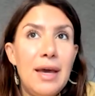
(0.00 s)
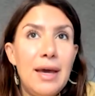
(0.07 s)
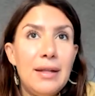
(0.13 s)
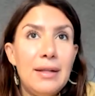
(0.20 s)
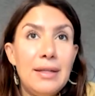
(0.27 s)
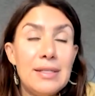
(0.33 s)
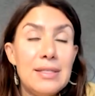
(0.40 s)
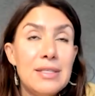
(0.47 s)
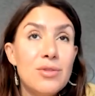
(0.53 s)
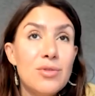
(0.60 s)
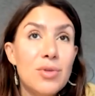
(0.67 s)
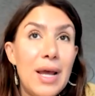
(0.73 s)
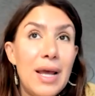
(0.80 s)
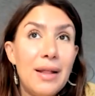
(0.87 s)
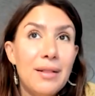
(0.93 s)
this
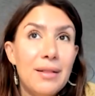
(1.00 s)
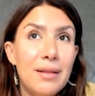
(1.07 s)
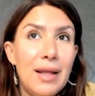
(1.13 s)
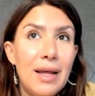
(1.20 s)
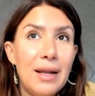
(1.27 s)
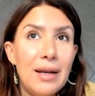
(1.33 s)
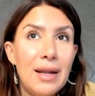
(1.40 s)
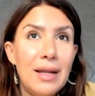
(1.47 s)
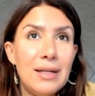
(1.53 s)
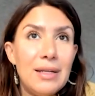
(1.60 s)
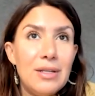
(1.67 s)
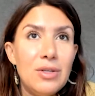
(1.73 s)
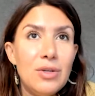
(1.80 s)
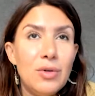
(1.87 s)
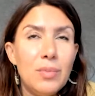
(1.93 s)
trend and
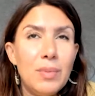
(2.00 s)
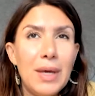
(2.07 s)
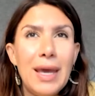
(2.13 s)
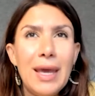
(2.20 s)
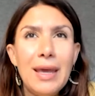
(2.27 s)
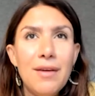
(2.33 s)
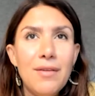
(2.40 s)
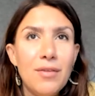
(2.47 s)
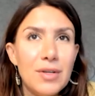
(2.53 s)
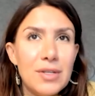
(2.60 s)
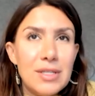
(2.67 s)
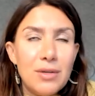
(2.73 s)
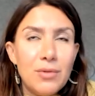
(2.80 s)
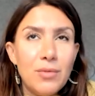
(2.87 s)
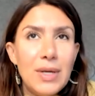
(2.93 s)
the new
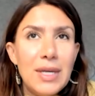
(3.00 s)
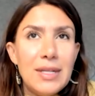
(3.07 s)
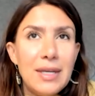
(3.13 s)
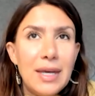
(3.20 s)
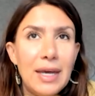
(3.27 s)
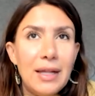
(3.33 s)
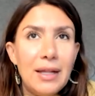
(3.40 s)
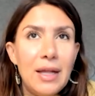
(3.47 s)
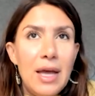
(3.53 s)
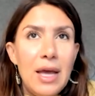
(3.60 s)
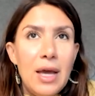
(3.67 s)
behaviors in retail,